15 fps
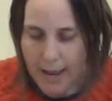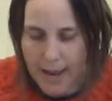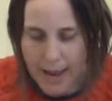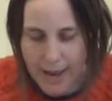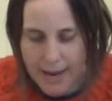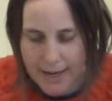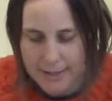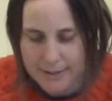
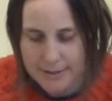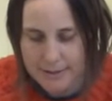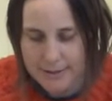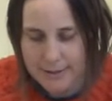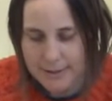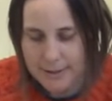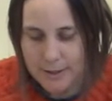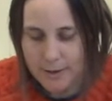
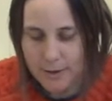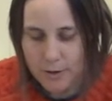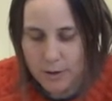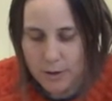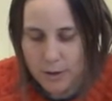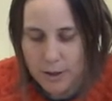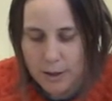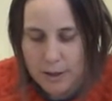and
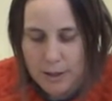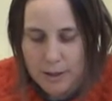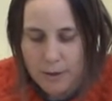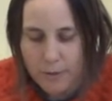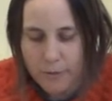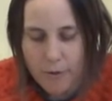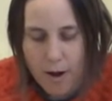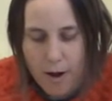little
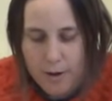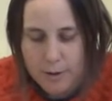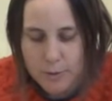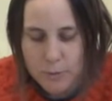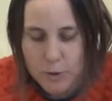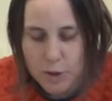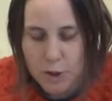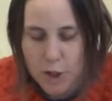frogs
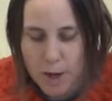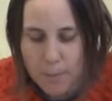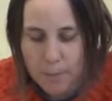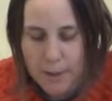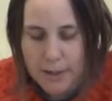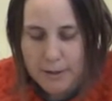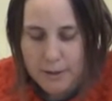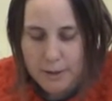would jump
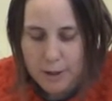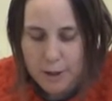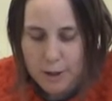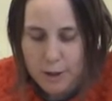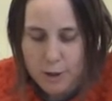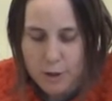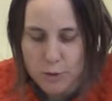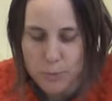in,
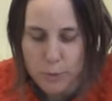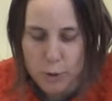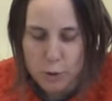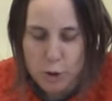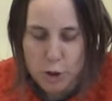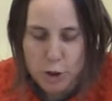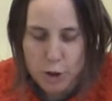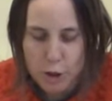
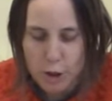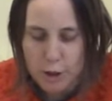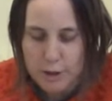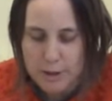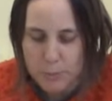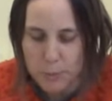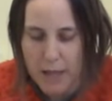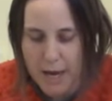kersploosh,
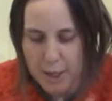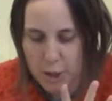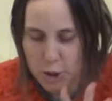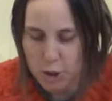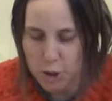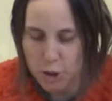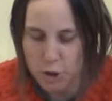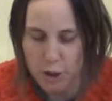
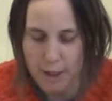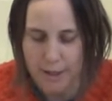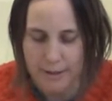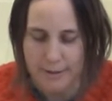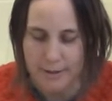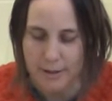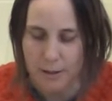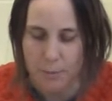kersplash,
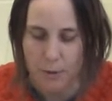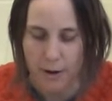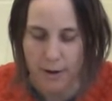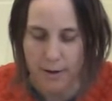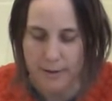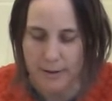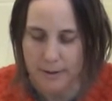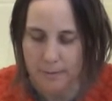into the
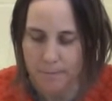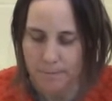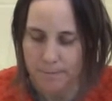pond.